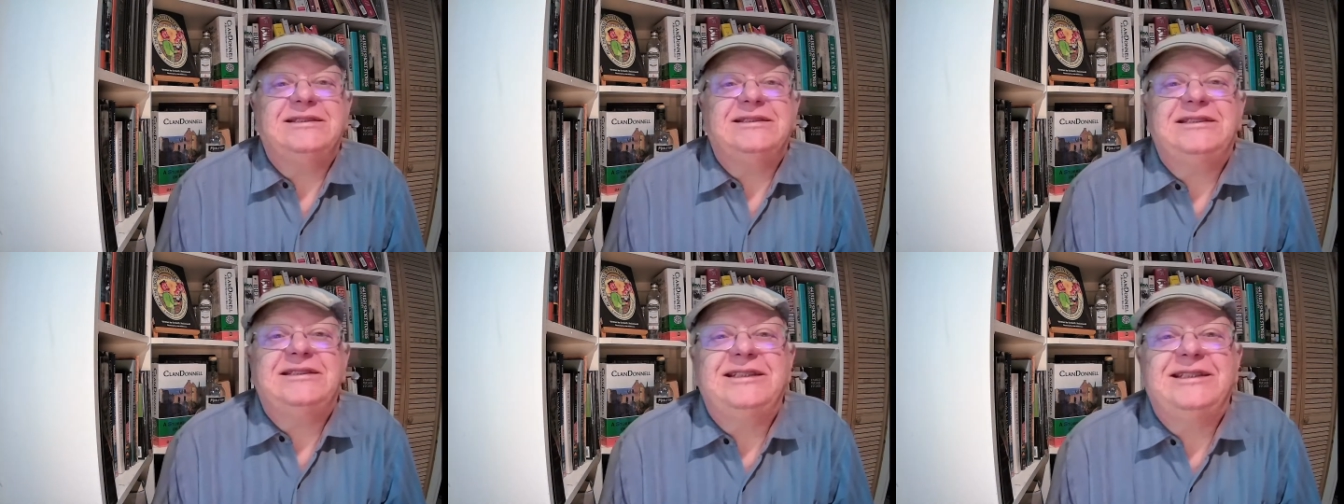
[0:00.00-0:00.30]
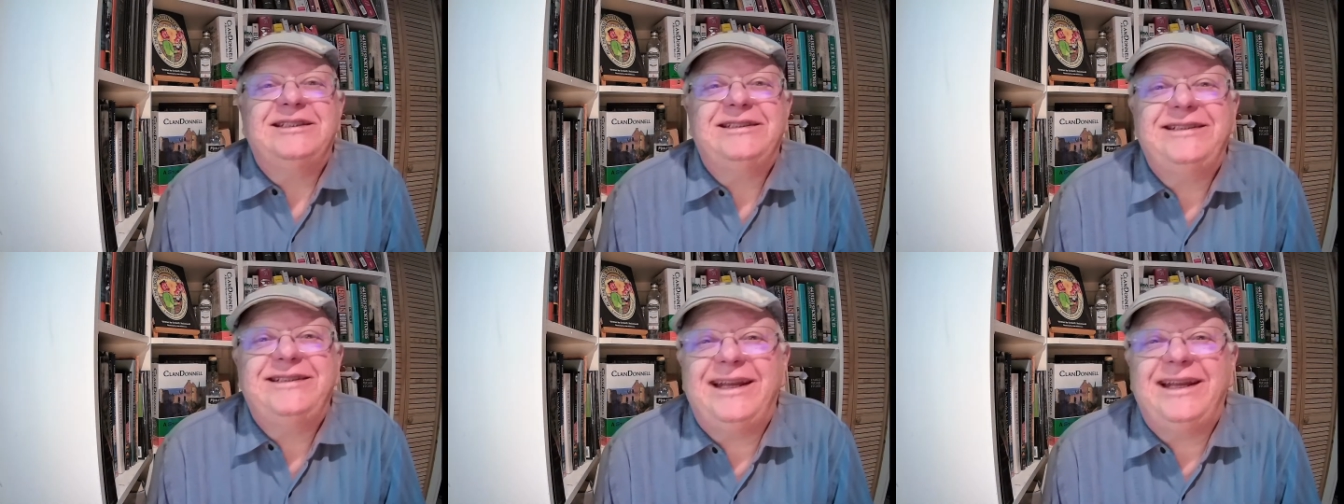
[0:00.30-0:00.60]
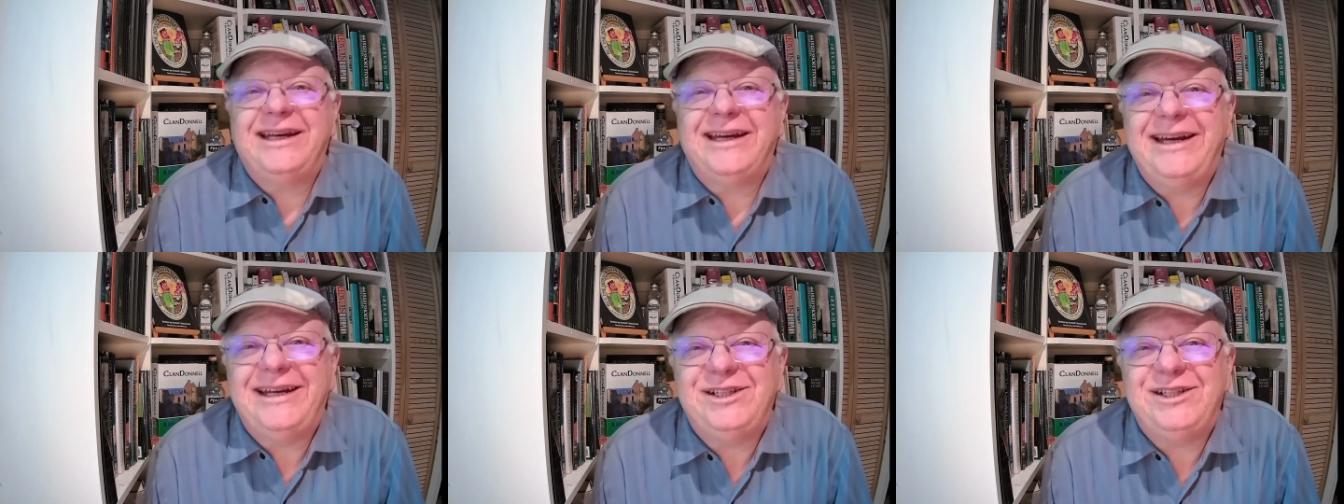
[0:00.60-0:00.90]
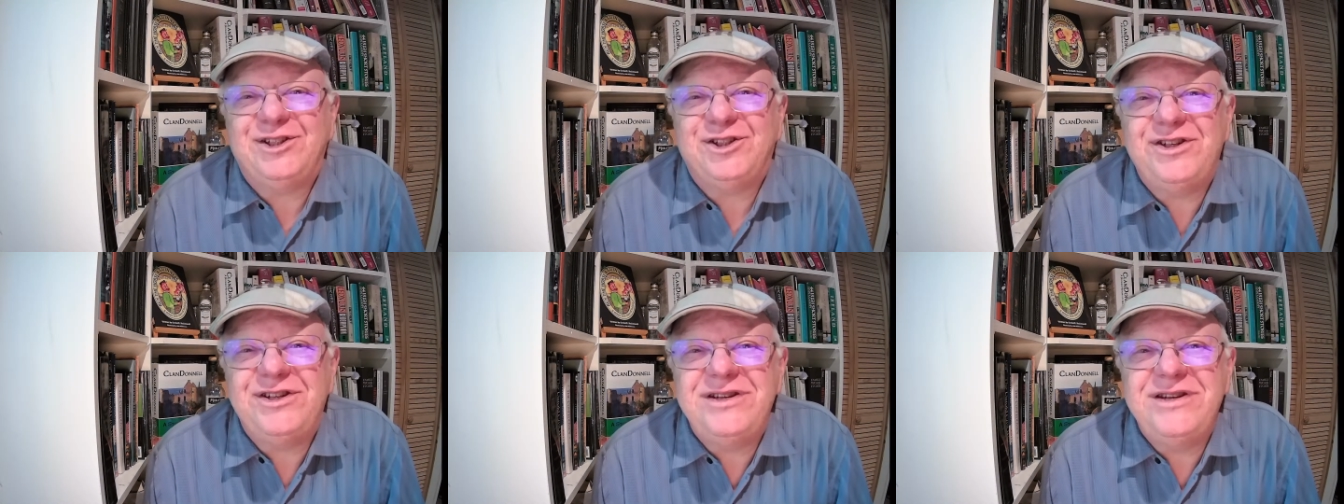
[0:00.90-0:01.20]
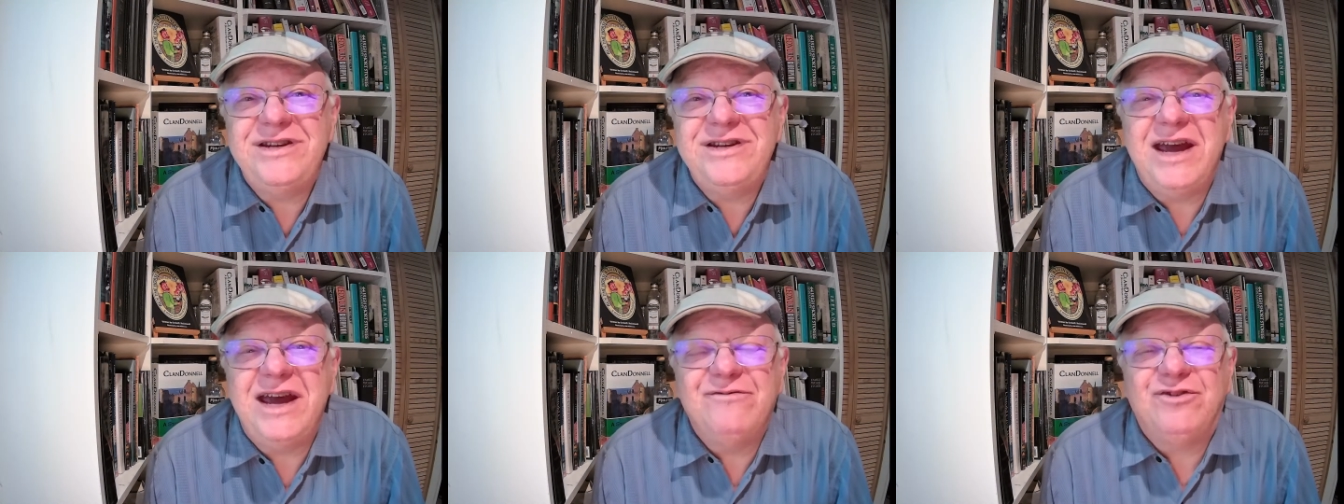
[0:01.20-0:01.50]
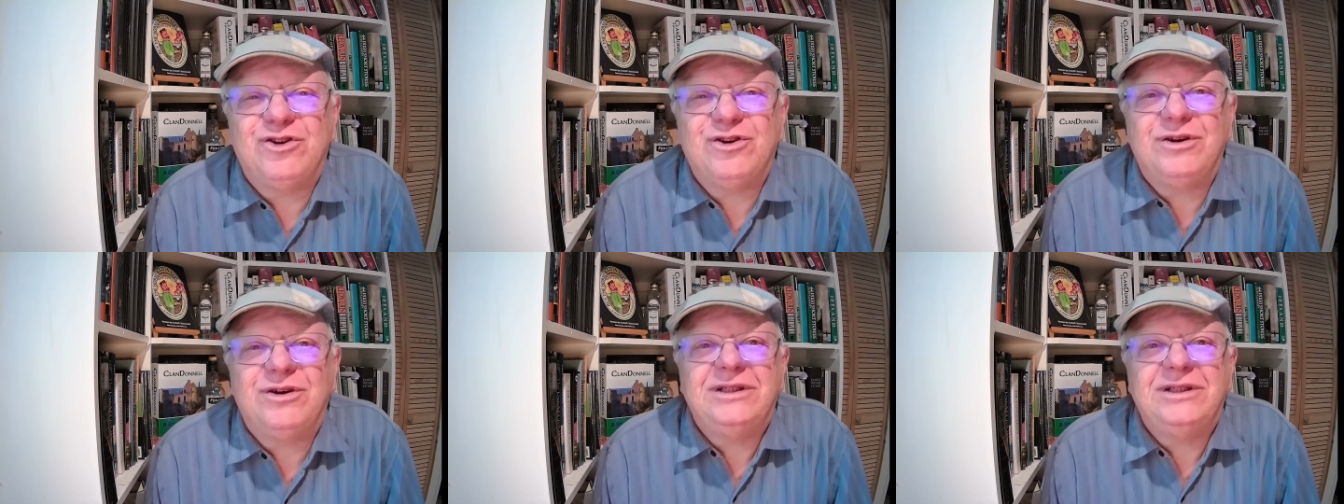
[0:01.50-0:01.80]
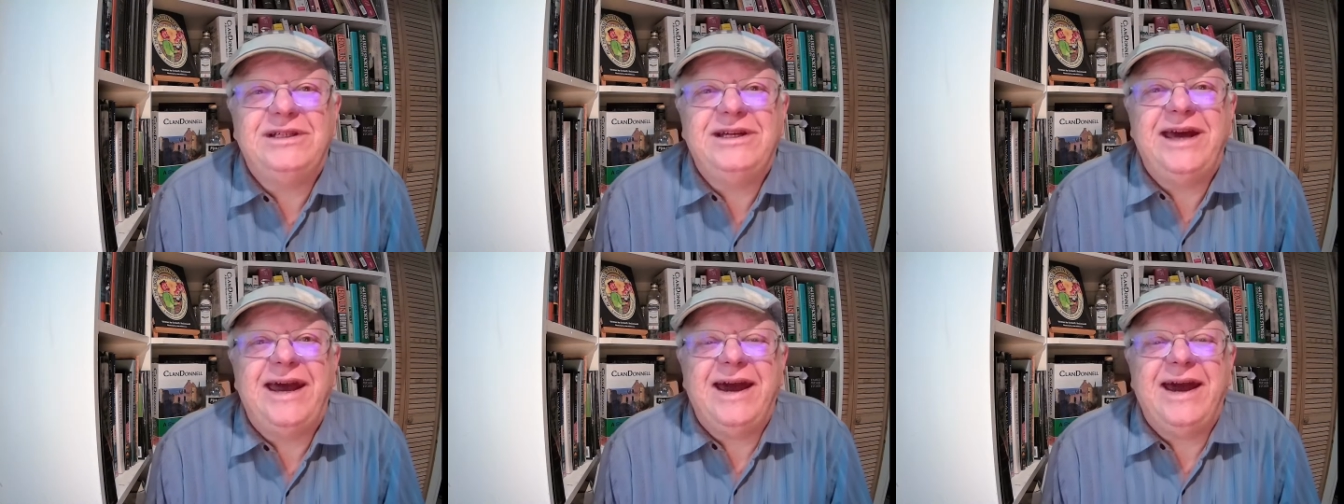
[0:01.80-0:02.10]
See, the delegates never
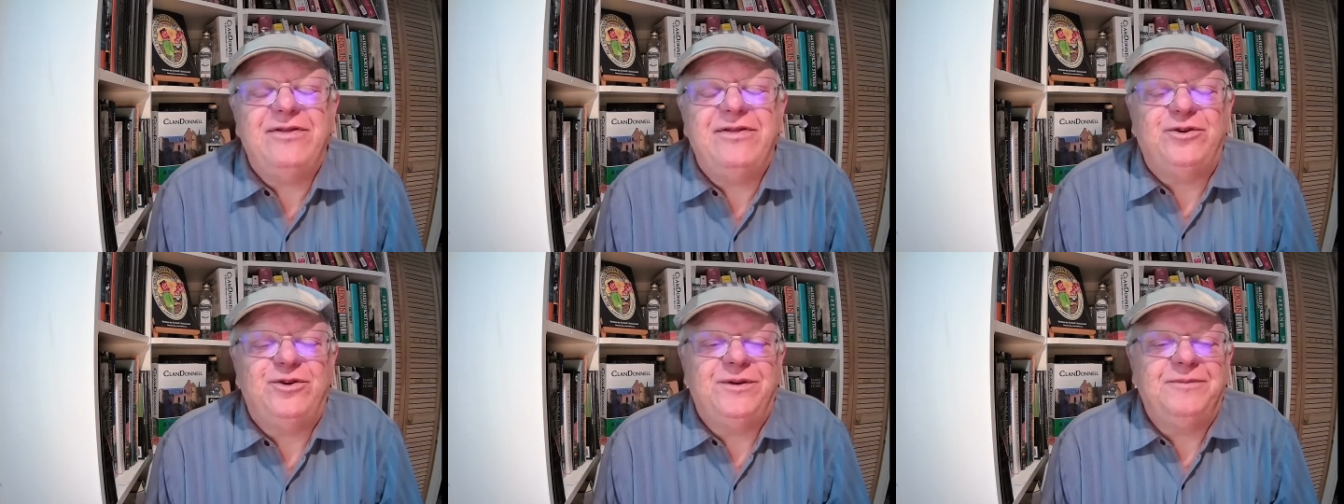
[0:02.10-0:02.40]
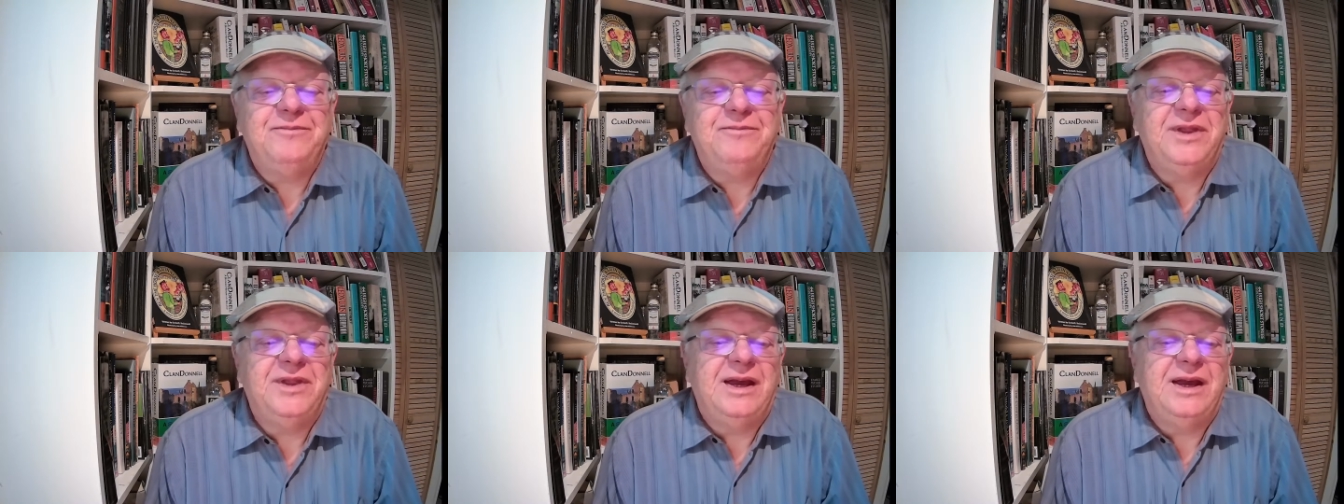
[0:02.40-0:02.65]
gathered